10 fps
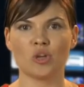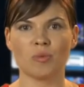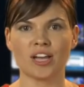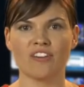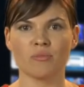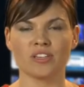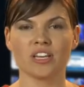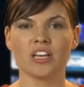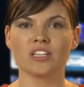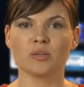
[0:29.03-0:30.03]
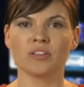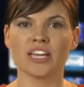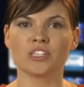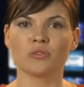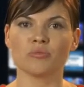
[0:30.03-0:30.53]
was during a crew
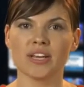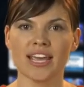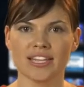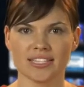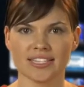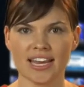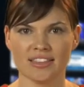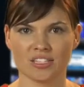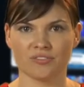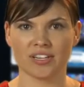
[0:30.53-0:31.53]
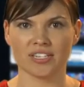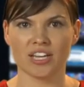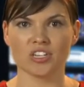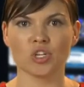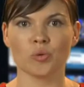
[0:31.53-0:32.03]
clinic hosted by the U.S.
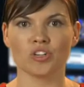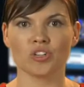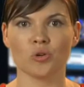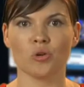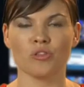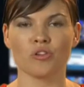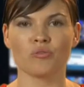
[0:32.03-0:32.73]
sailing team.